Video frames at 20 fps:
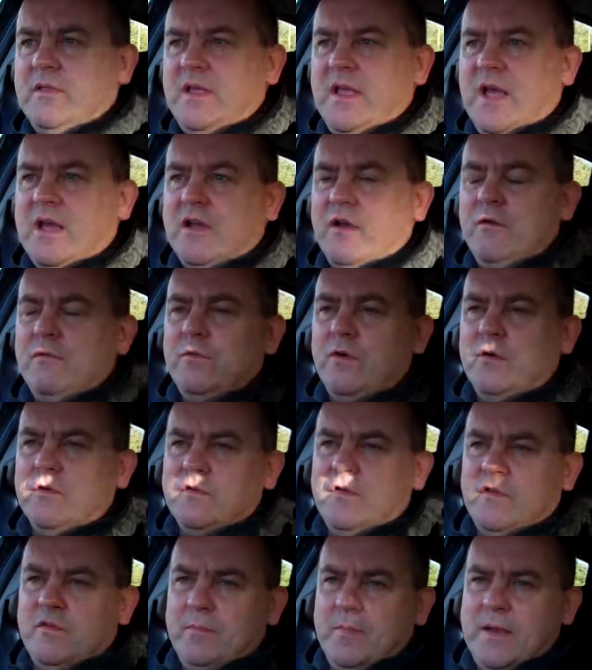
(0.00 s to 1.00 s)
the
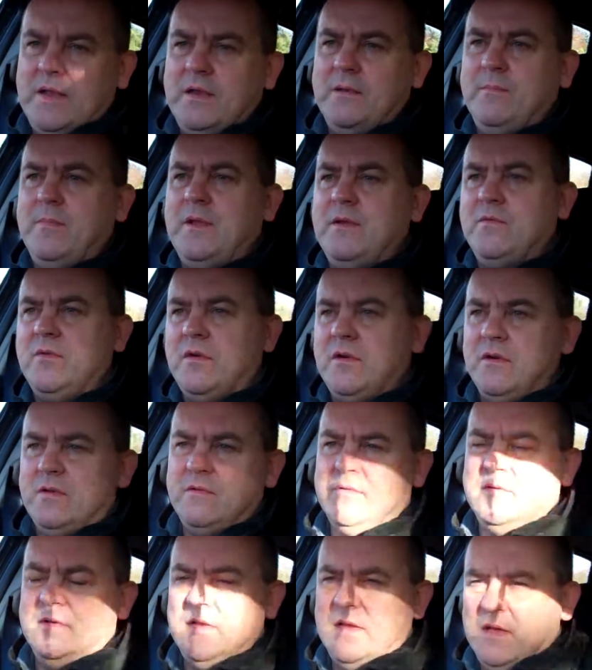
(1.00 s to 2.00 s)
EchoVox has been a bit of a
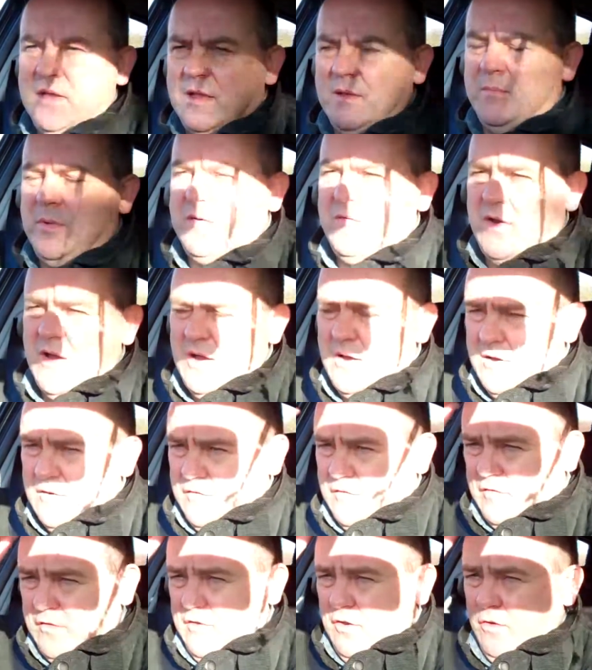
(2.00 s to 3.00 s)

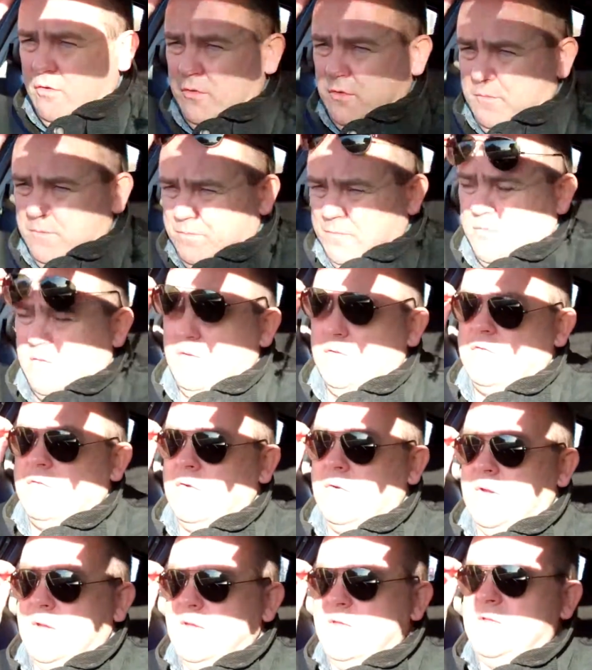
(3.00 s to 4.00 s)
hard slog.
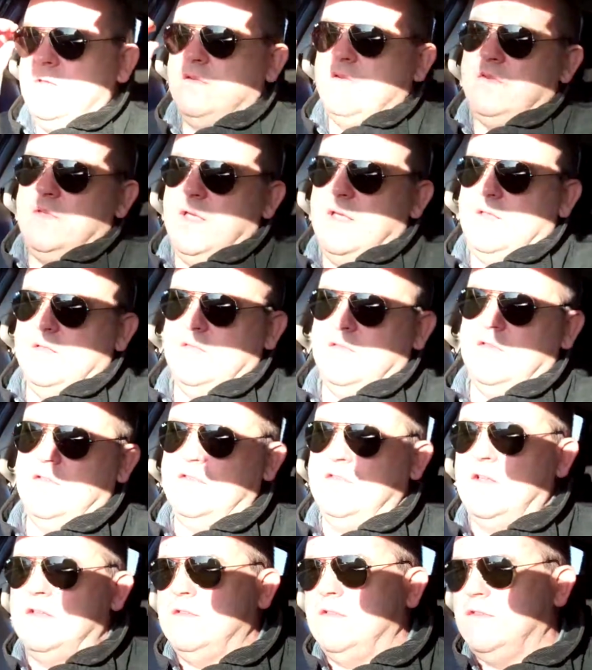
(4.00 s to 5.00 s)
Sorry, the
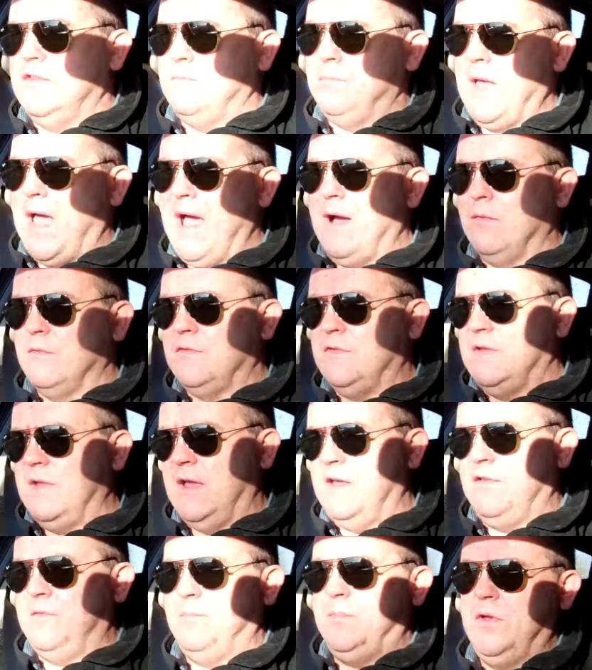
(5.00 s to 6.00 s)
sun's out
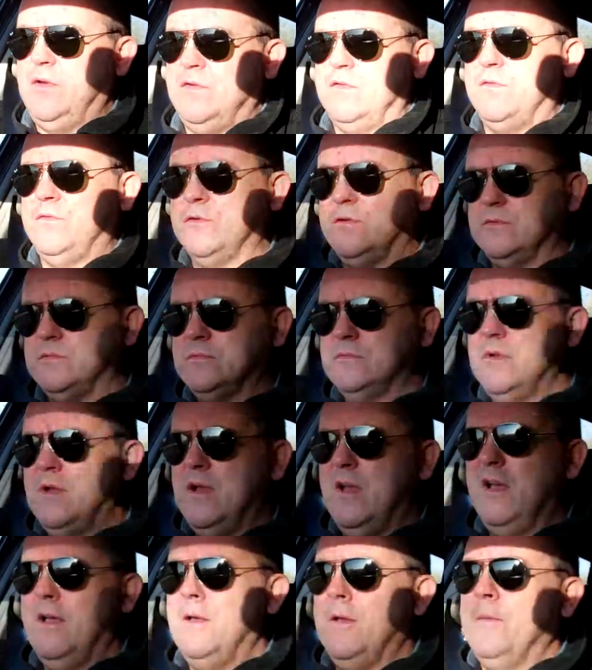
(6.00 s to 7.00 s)
today. It's beautiful.
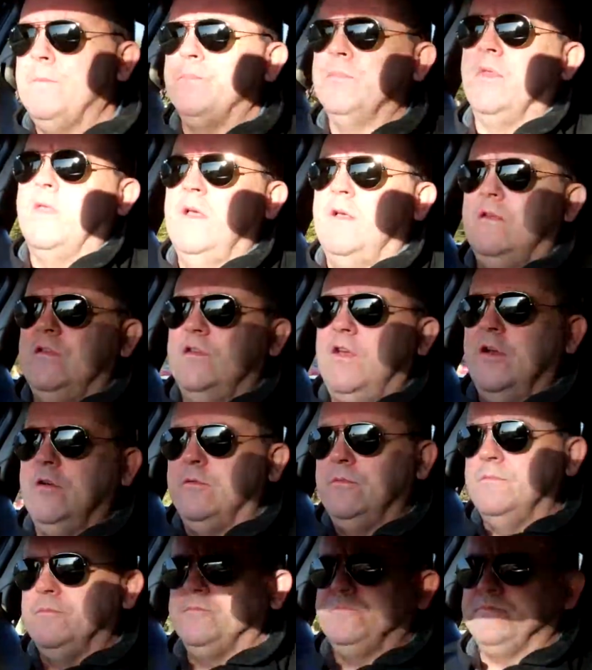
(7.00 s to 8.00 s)
So,
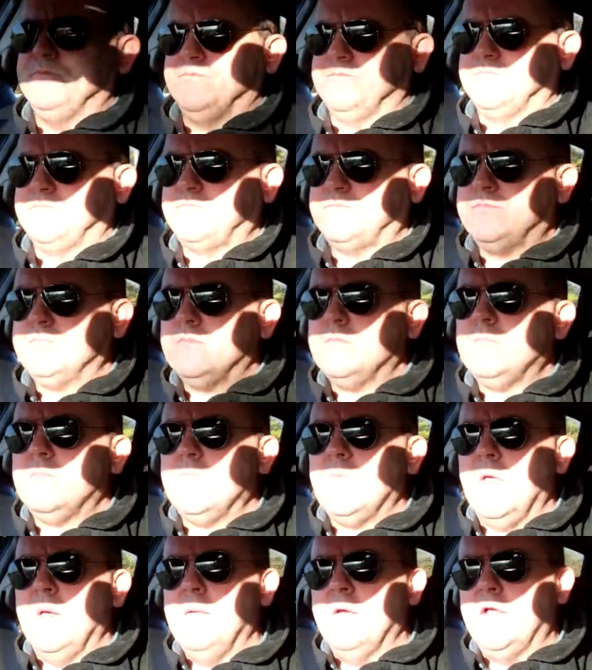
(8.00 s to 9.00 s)

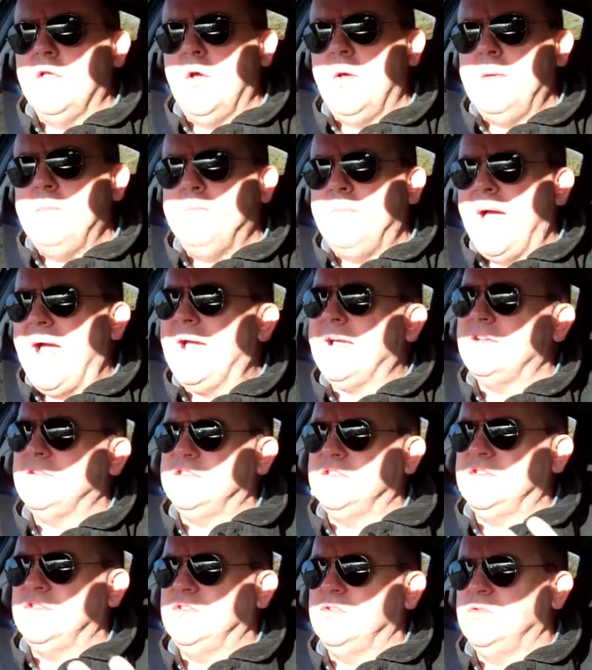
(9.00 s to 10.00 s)
going back
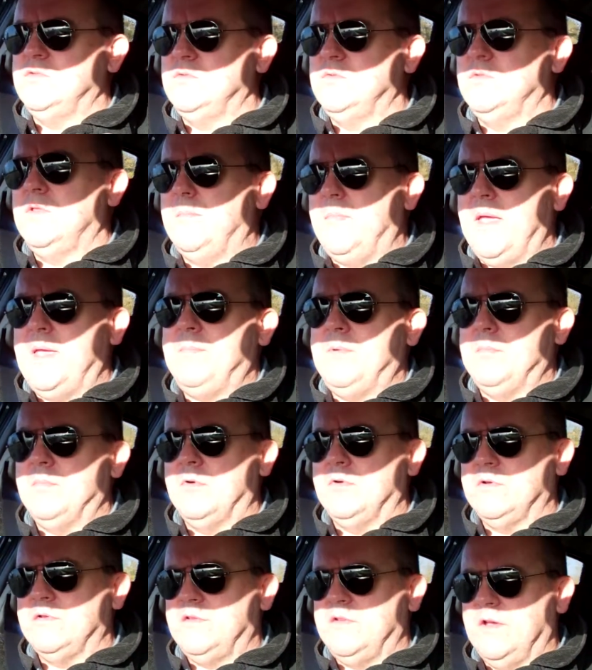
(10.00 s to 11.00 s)
to the baby
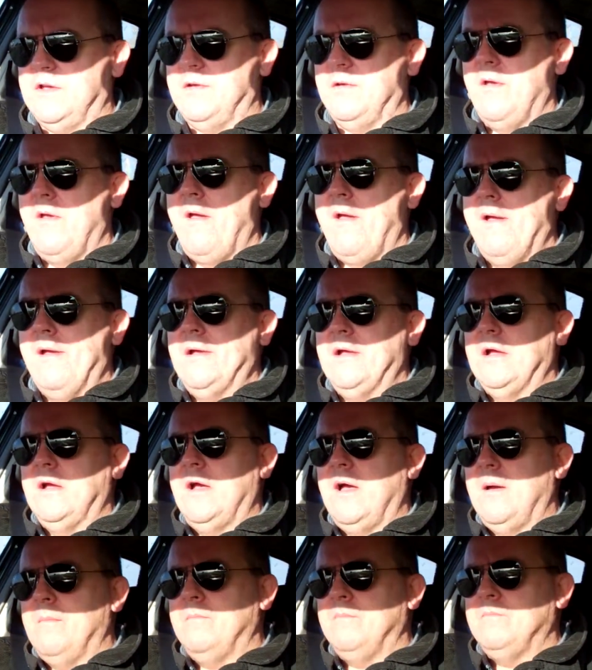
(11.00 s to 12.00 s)
monitor,
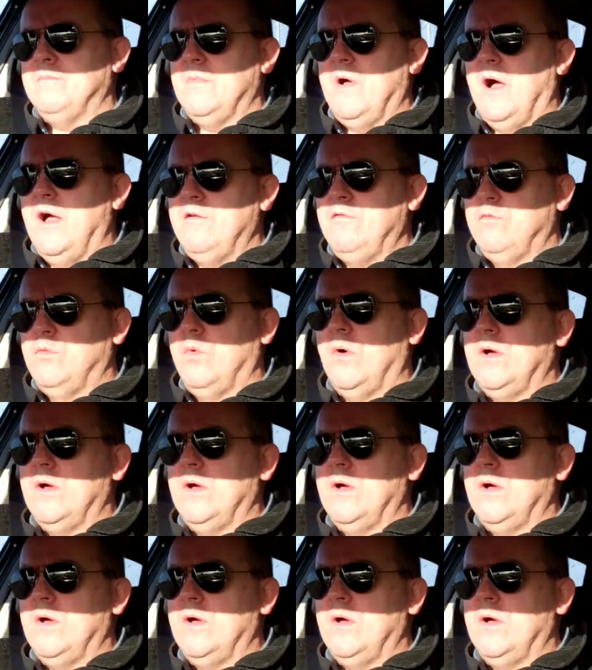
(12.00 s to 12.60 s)
I've